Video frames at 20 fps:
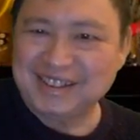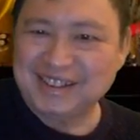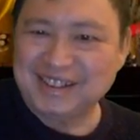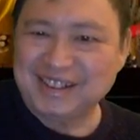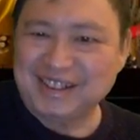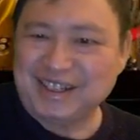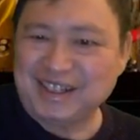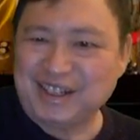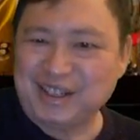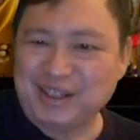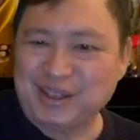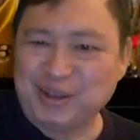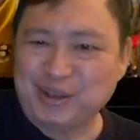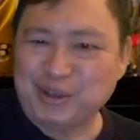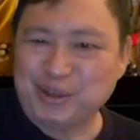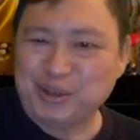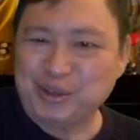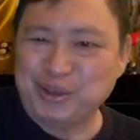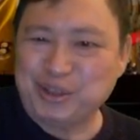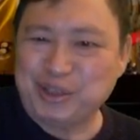I don't know where
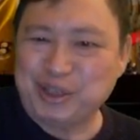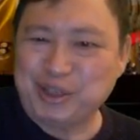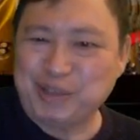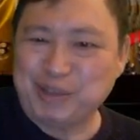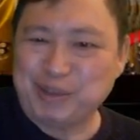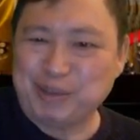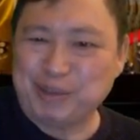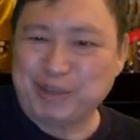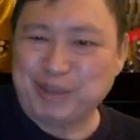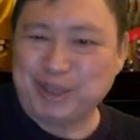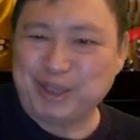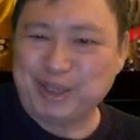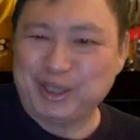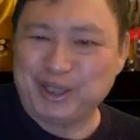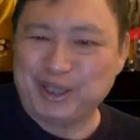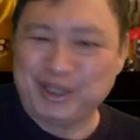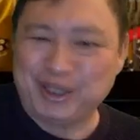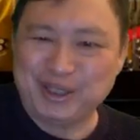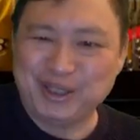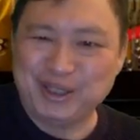you keep it, buddy.
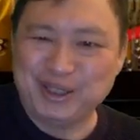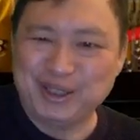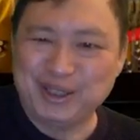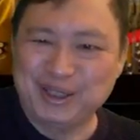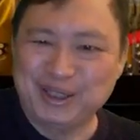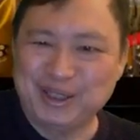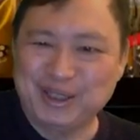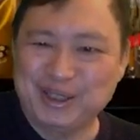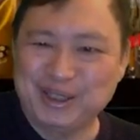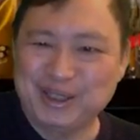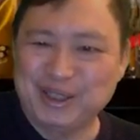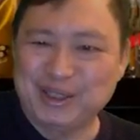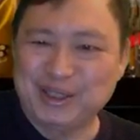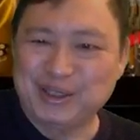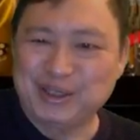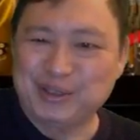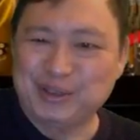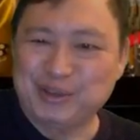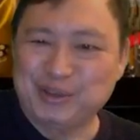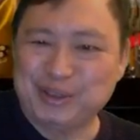
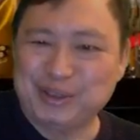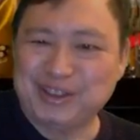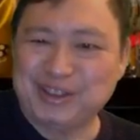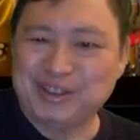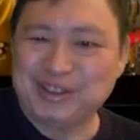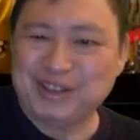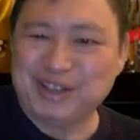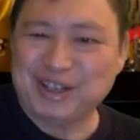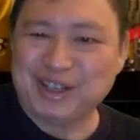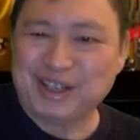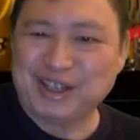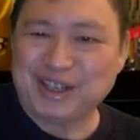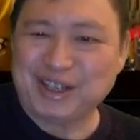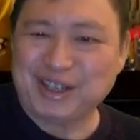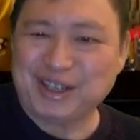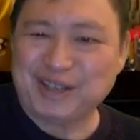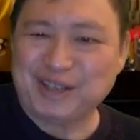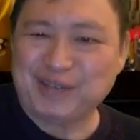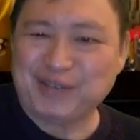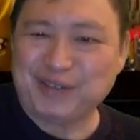What the zuck? I
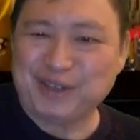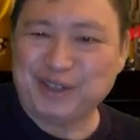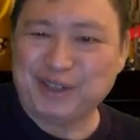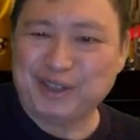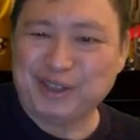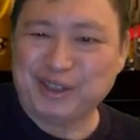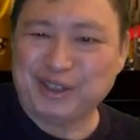can't find it.